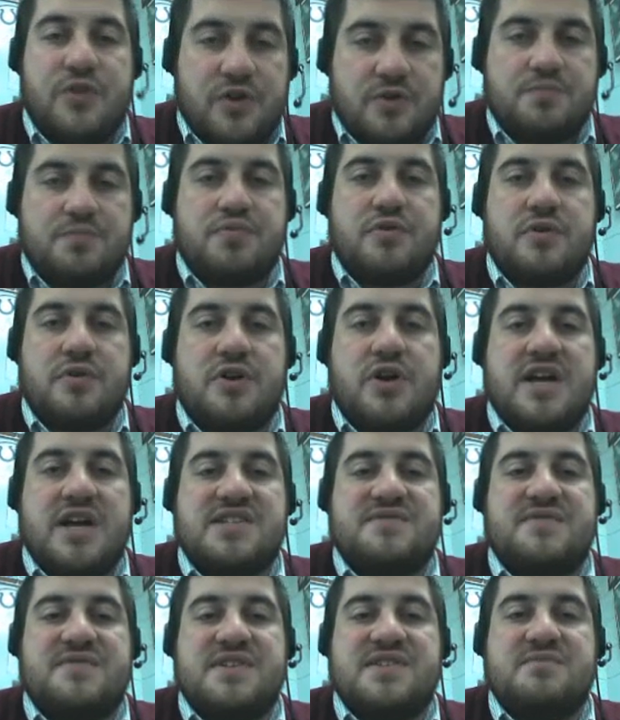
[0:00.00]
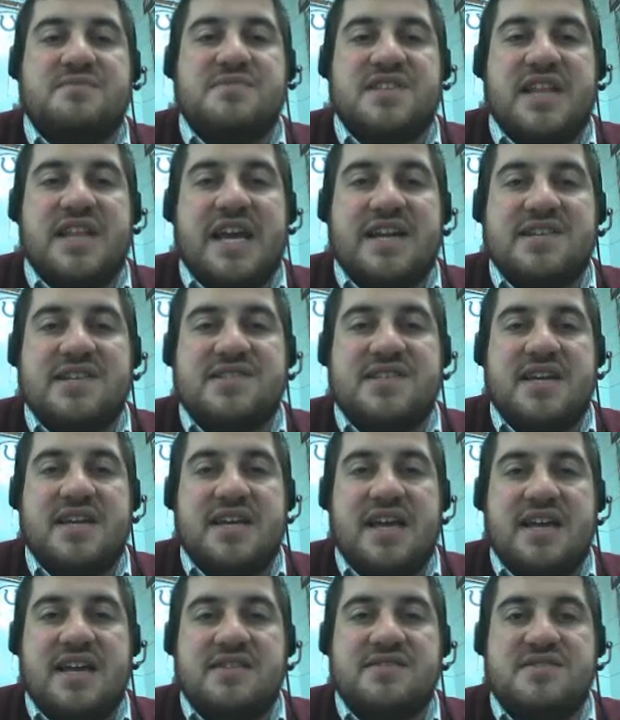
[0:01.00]
further progressivism's
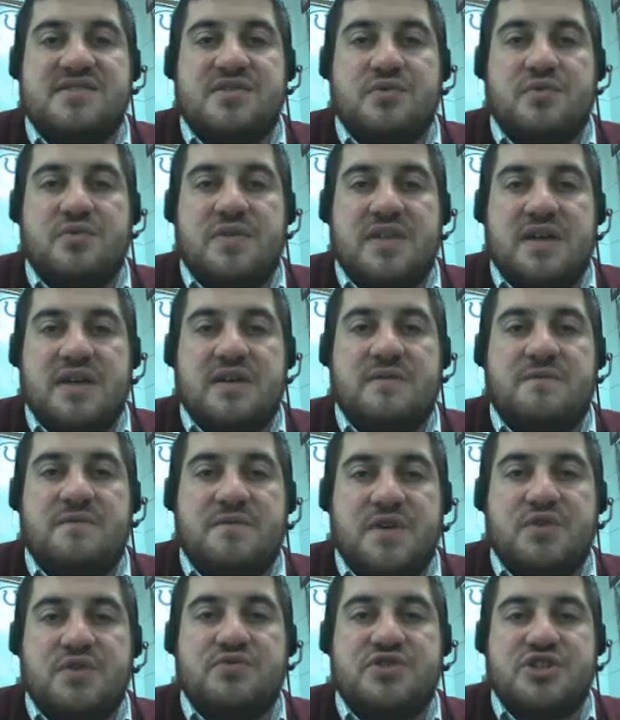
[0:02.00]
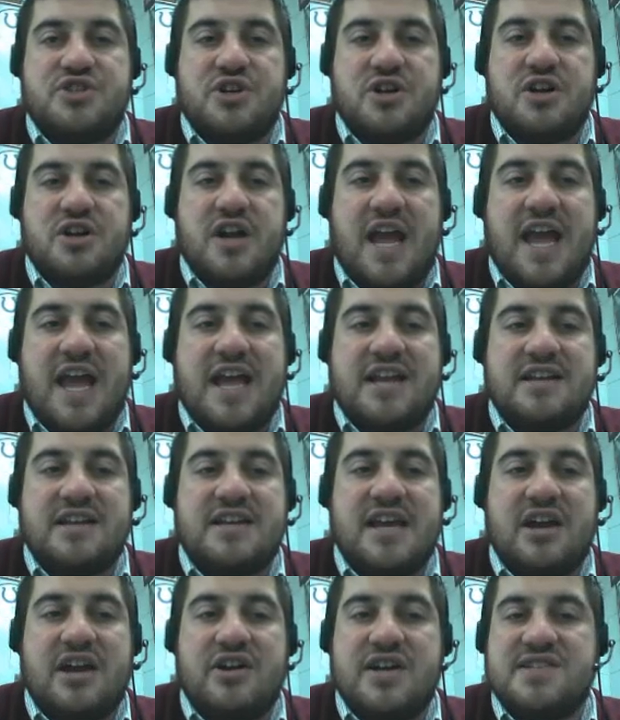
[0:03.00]
legacy into the future
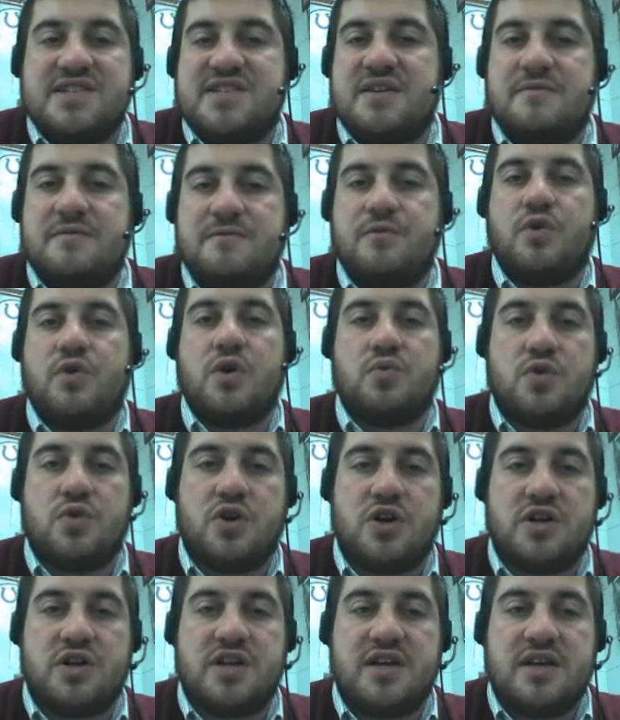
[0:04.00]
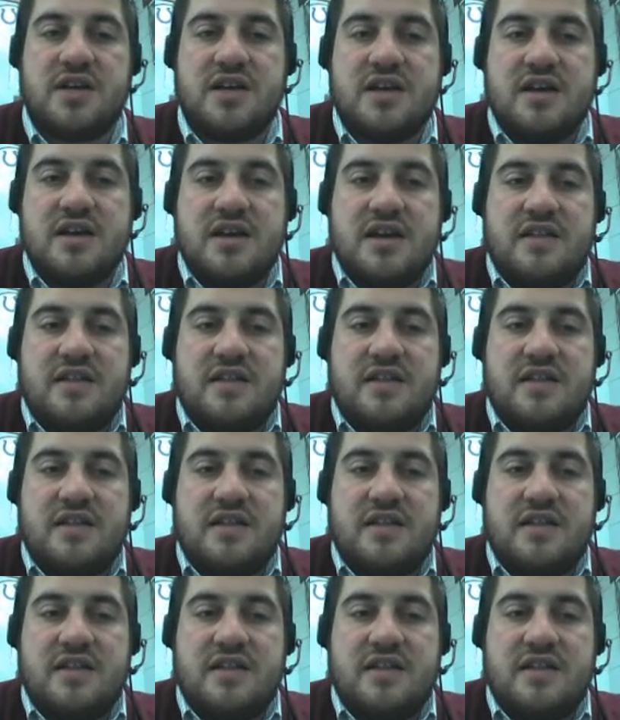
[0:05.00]
and carries it forward.